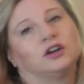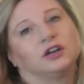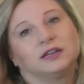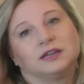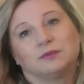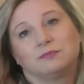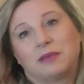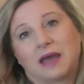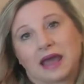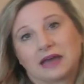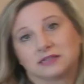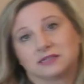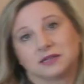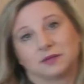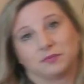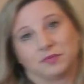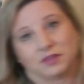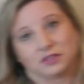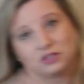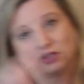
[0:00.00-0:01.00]
couldn't pass
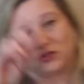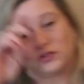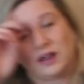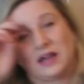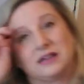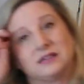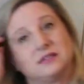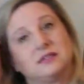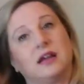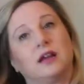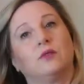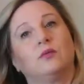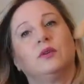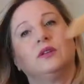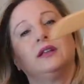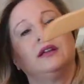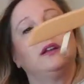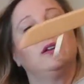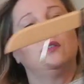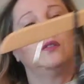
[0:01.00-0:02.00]
up this dress. I
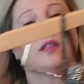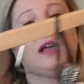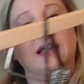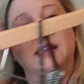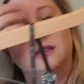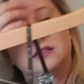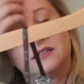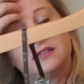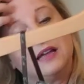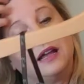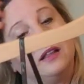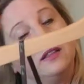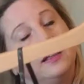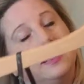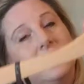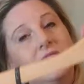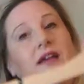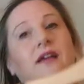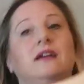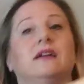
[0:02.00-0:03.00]
really don't like
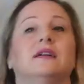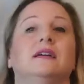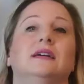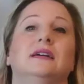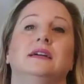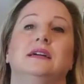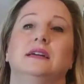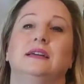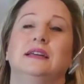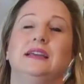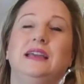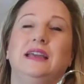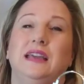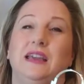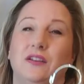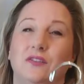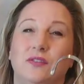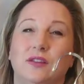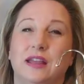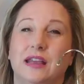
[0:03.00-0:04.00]
selling
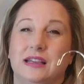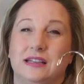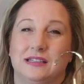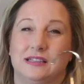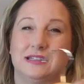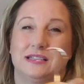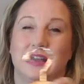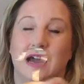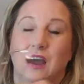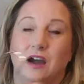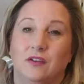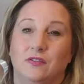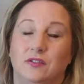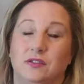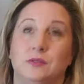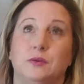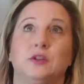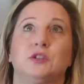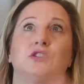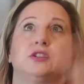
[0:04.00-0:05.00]
evening stuff,
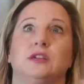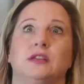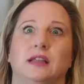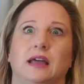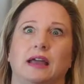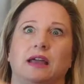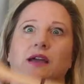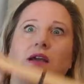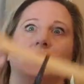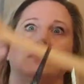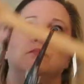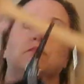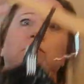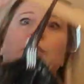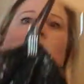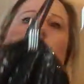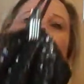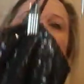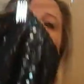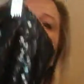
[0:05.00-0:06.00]
especially like
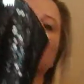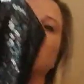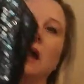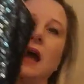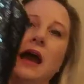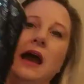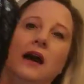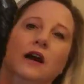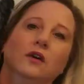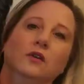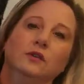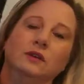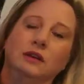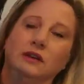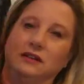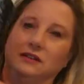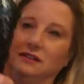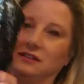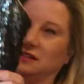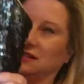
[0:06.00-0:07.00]
ball gown.
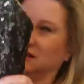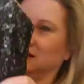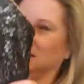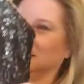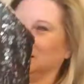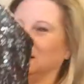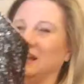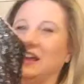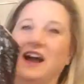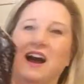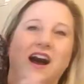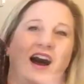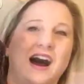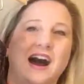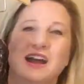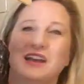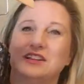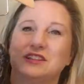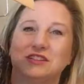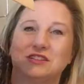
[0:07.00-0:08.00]

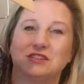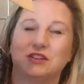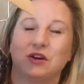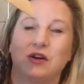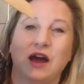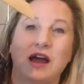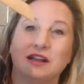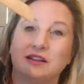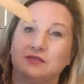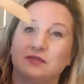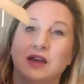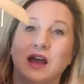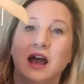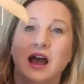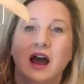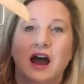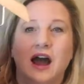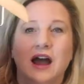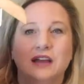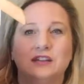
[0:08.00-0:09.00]
I just don't, I,
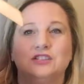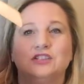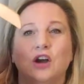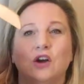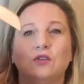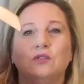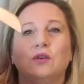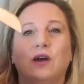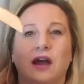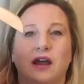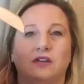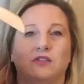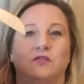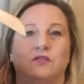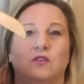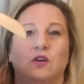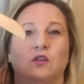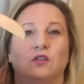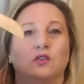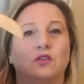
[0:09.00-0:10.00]
I don't know how to
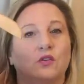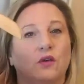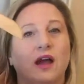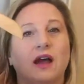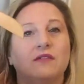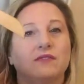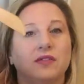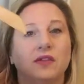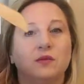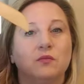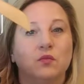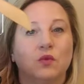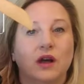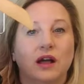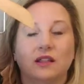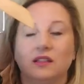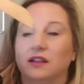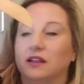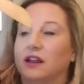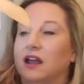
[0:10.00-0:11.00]
photograph them
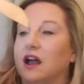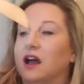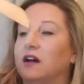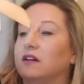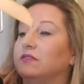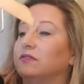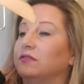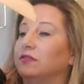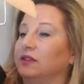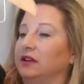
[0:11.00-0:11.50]
well enough